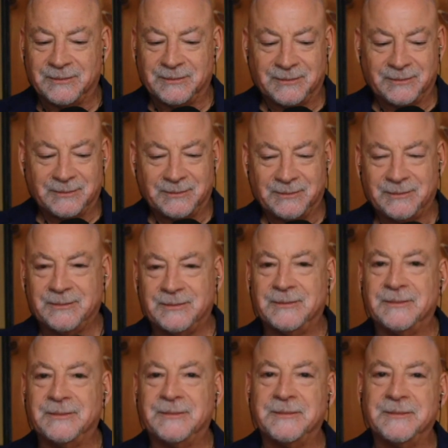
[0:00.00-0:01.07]

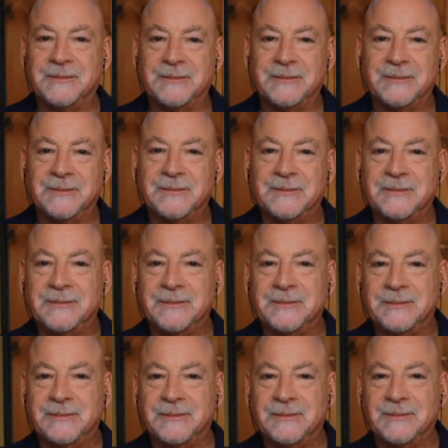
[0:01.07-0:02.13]

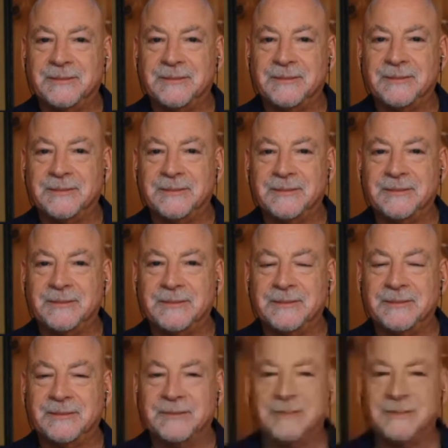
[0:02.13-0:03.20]

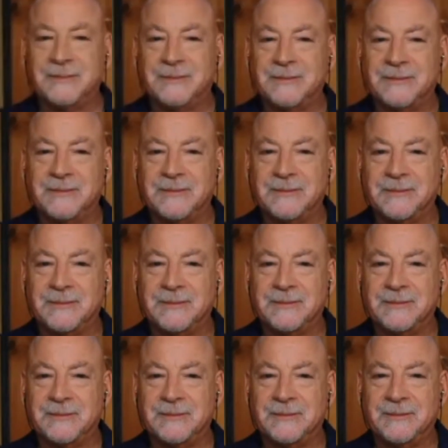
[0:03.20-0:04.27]

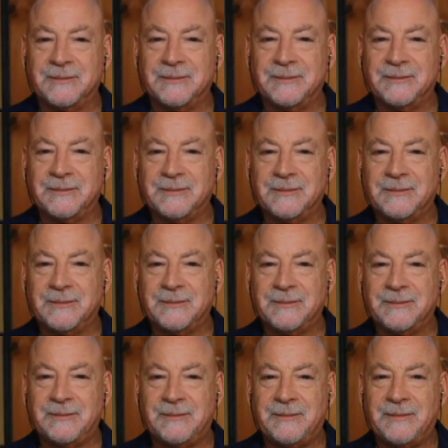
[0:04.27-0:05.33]

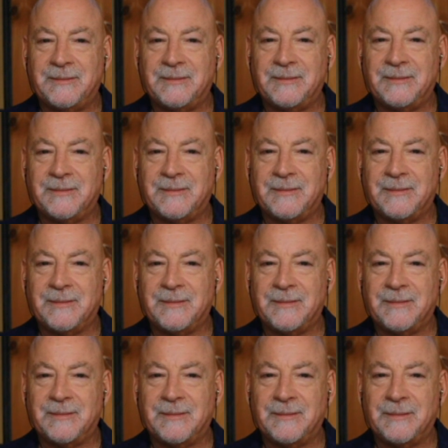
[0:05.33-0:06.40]

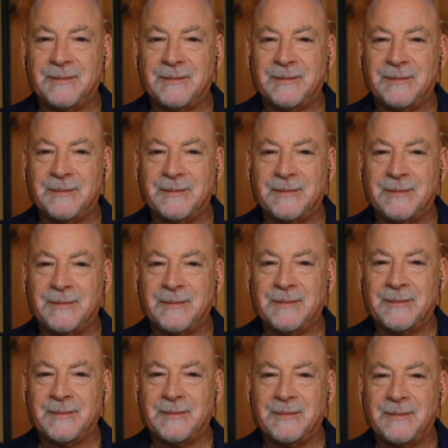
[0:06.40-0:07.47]

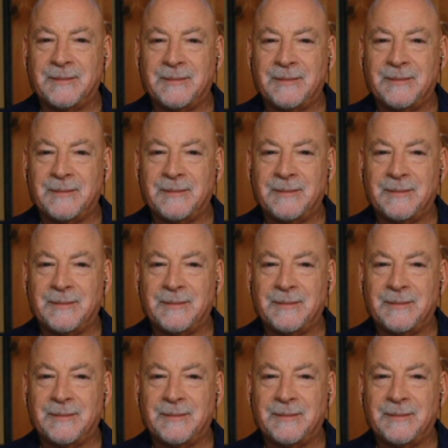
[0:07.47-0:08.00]
(silent)